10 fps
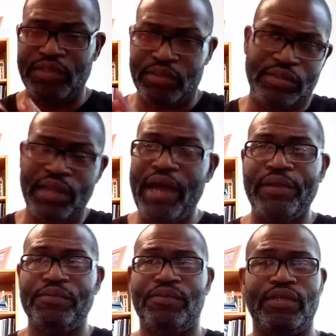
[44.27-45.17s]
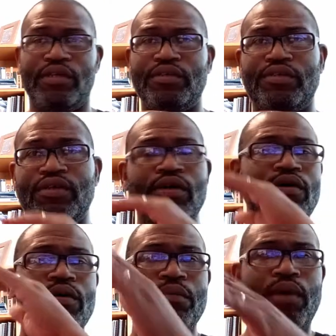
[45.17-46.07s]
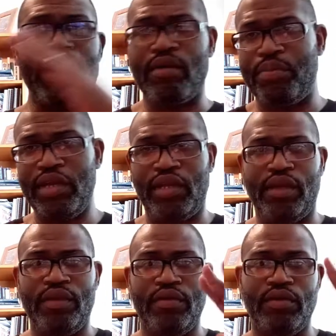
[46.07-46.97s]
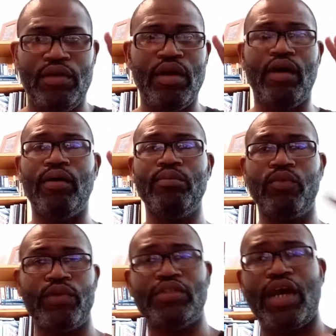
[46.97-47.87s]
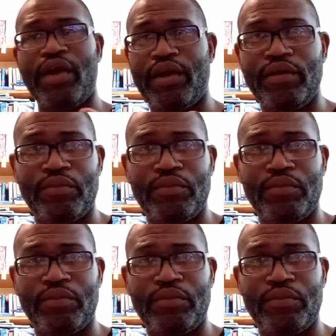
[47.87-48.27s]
did not exist prior to Penny um, retiring,